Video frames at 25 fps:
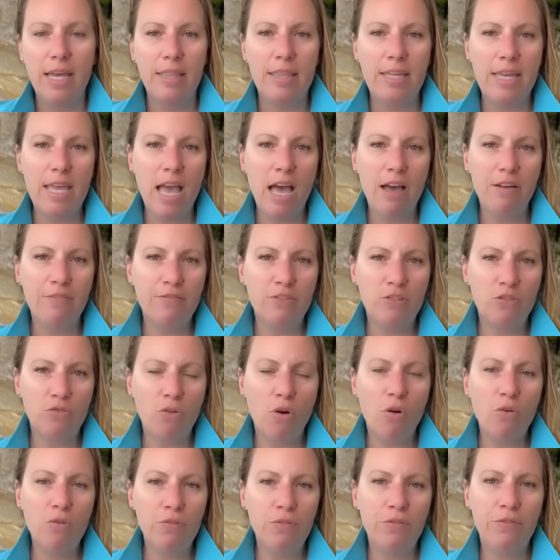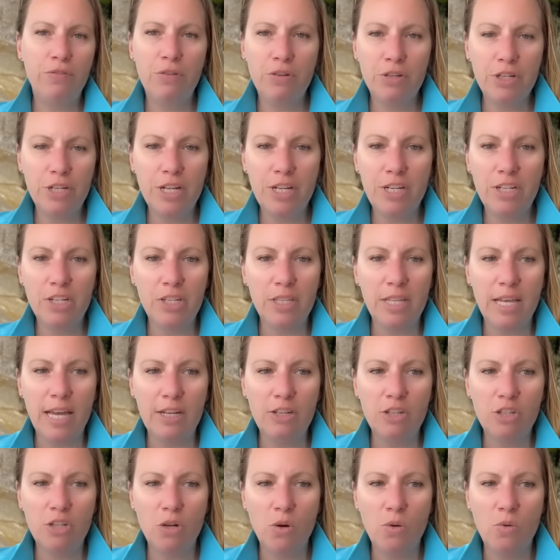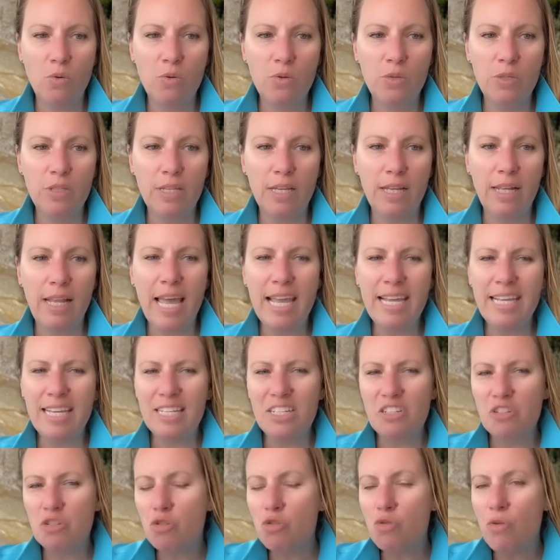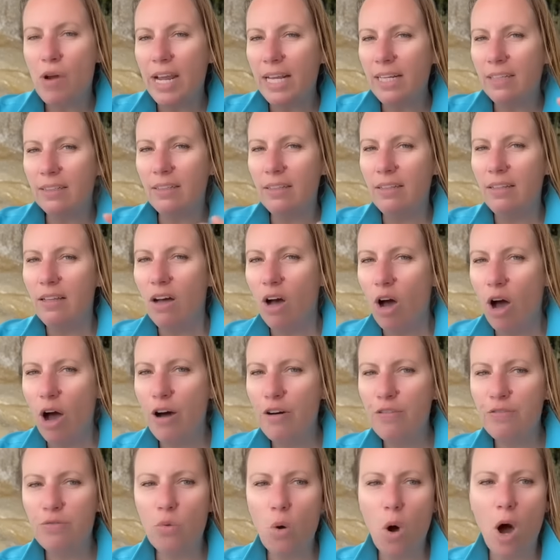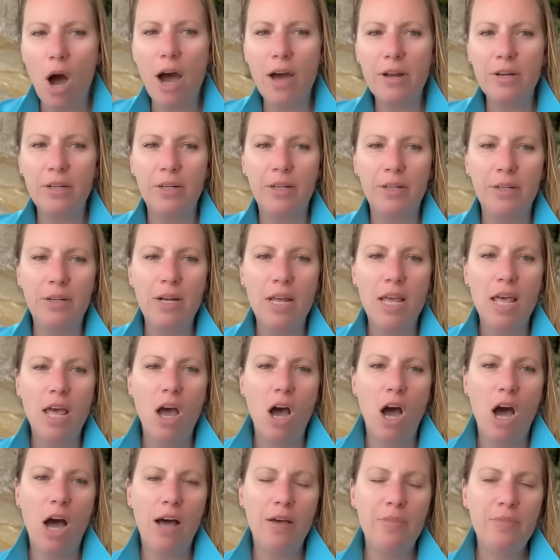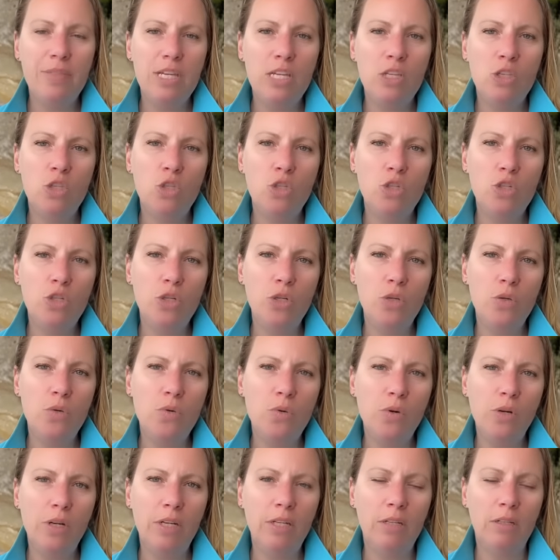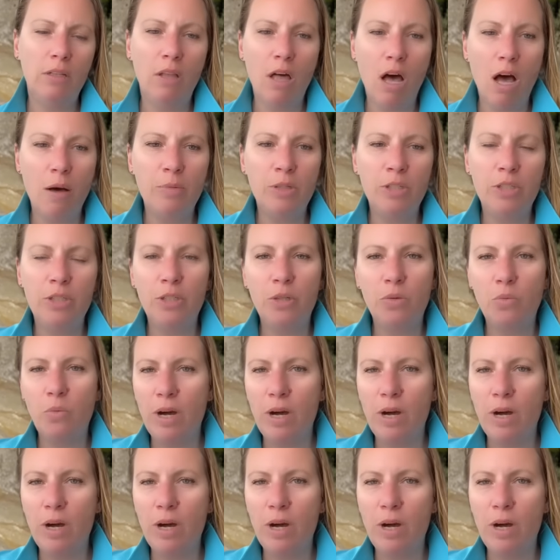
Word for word: They have drone footage that shows like a trickle of water on this two kilometer,